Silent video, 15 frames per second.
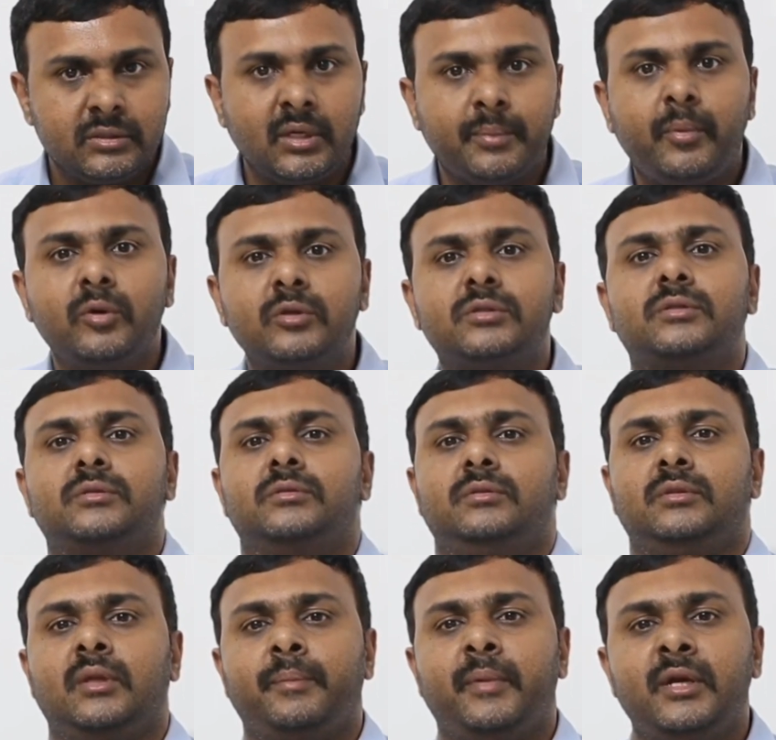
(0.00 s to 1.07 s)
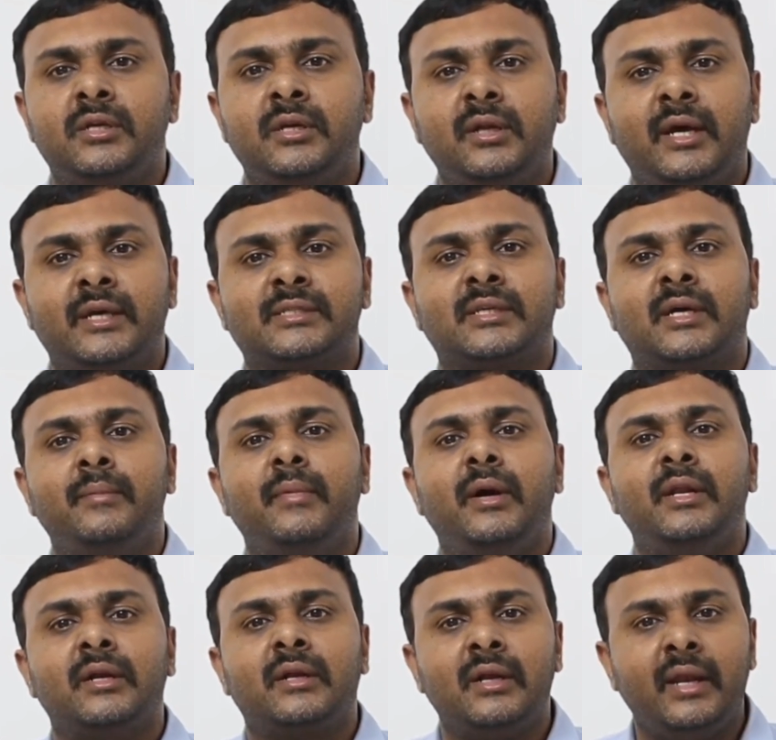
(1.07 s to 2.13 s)
Suppose the patient has
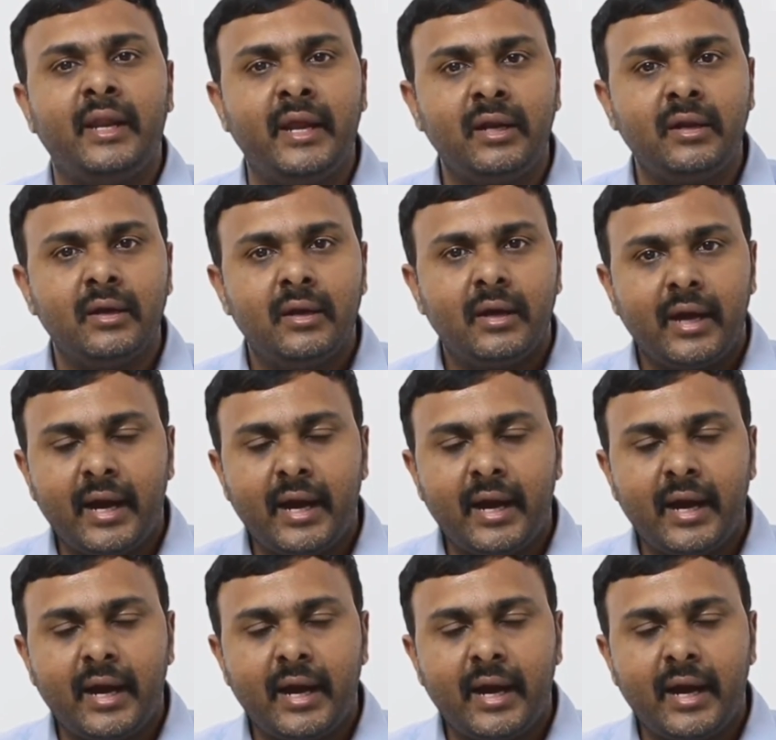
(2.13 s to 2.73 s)
come a little late